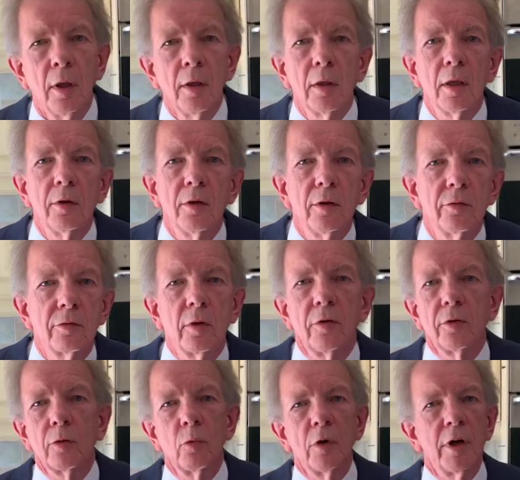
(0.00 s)
It's the
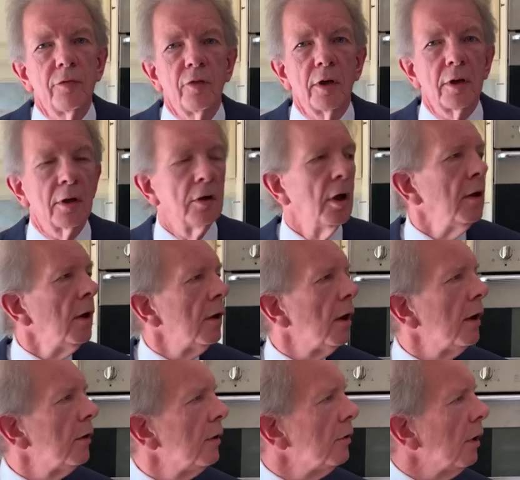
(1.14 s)
Wi-Fi.
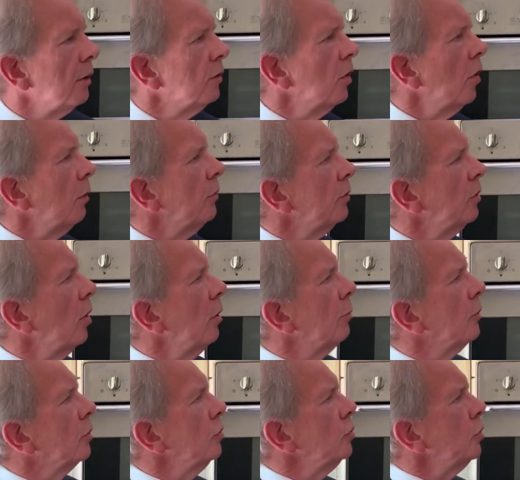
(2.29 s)
Dom,
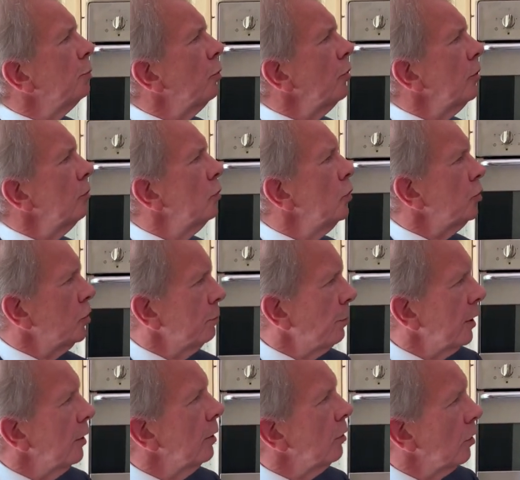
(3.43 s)
could you put the router
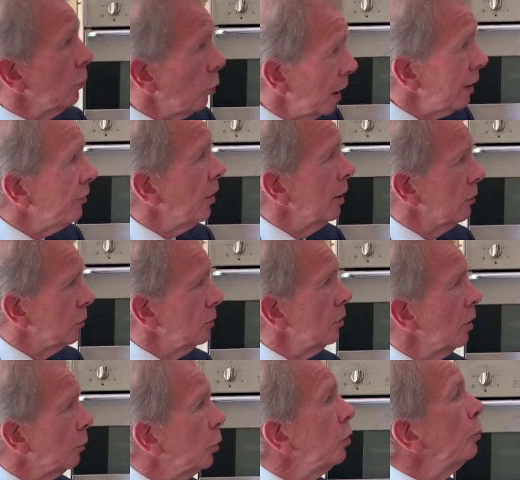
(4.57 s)
back, the Wi-Fi route?
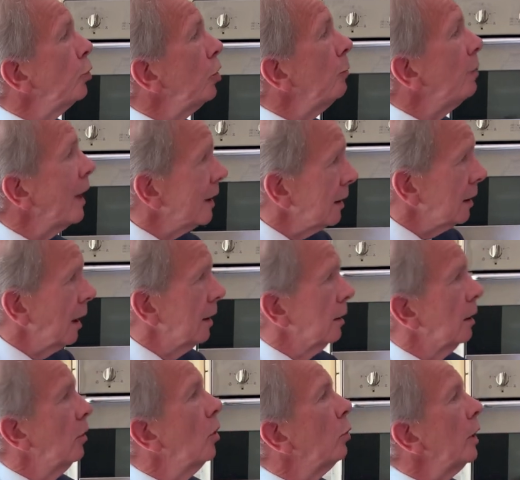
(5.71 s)
No, could you put it back again?
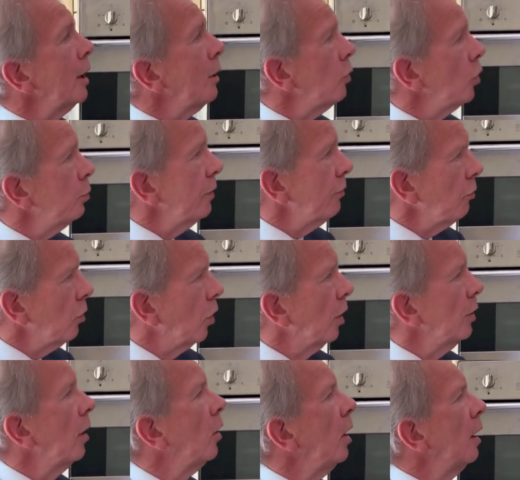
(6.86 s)
No, where it was before.
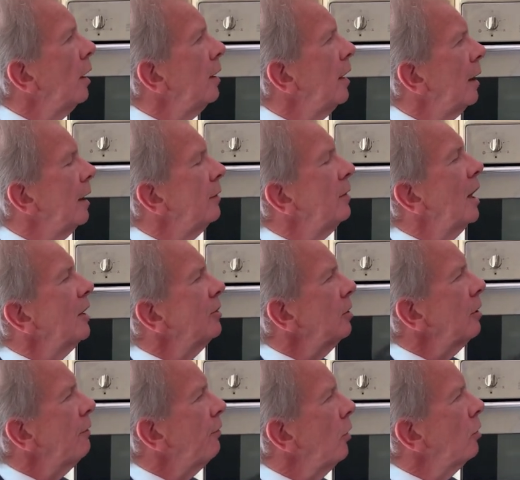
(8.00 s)
No, next to
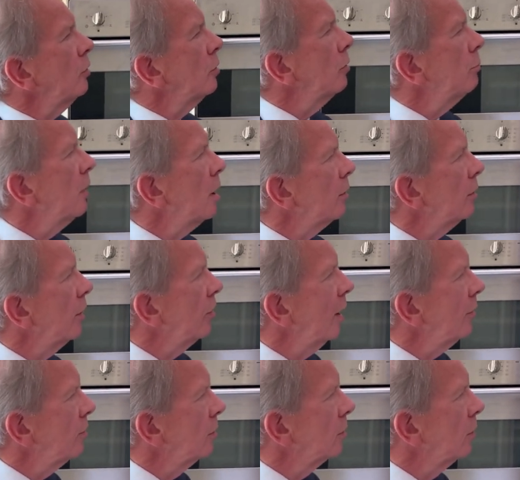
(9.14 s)
the photo of Margaret
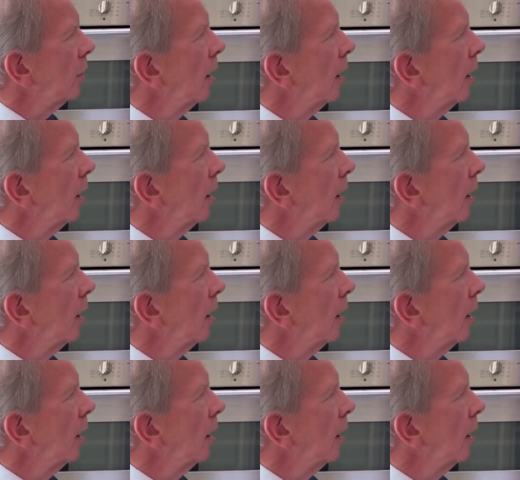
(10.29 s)
Thatcher.